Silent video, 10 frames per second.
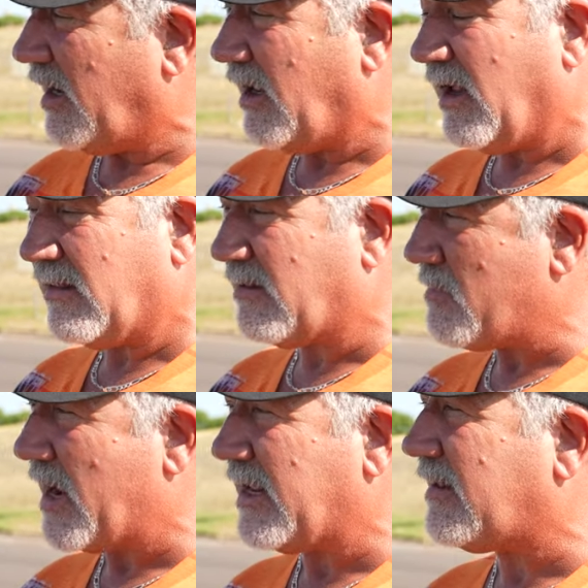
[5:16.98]
It's
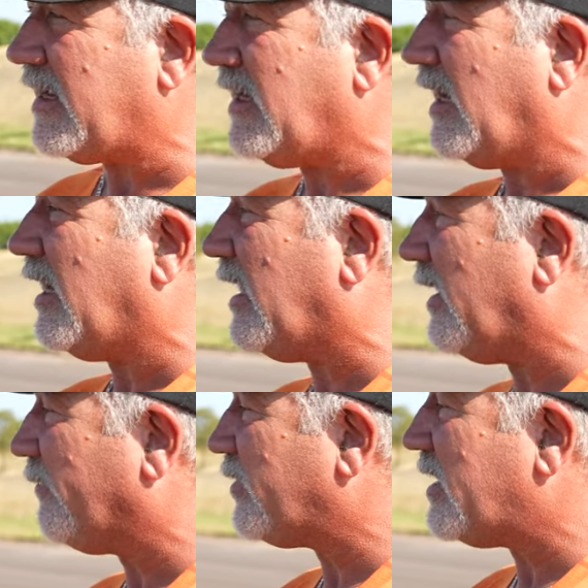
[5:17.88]
amazing.
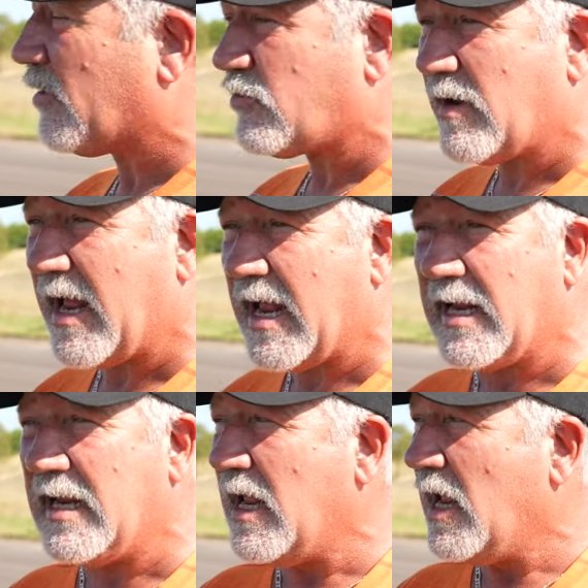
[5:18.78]

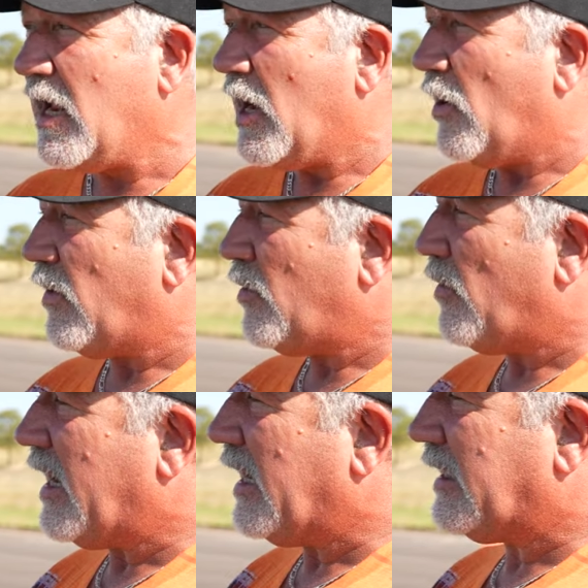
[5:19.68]
Yesterday, we
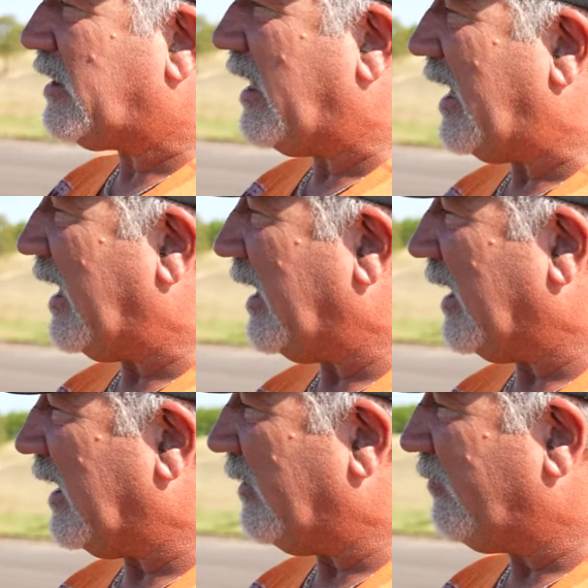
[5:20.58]
went and
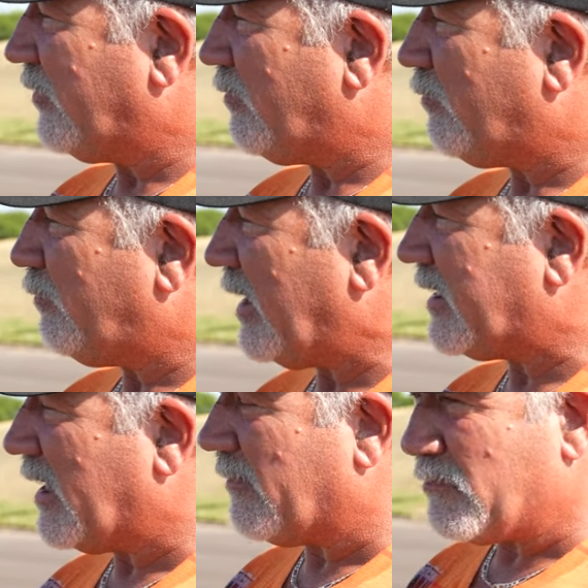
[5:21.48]

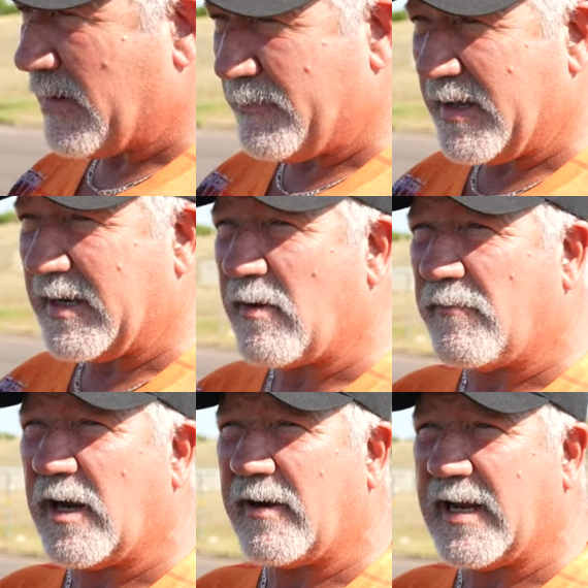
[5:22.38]
picked it up from my buddies
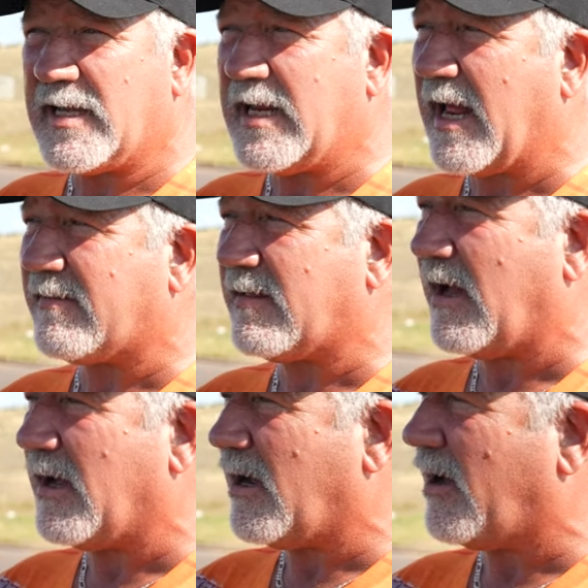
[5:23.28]
over there at MTX
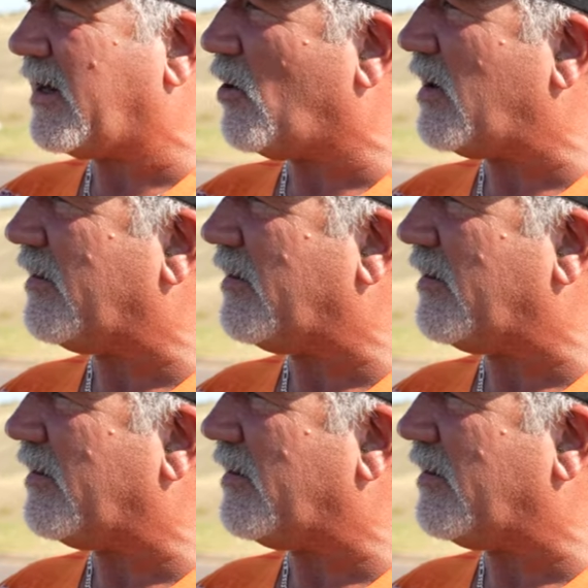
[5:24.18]
Audio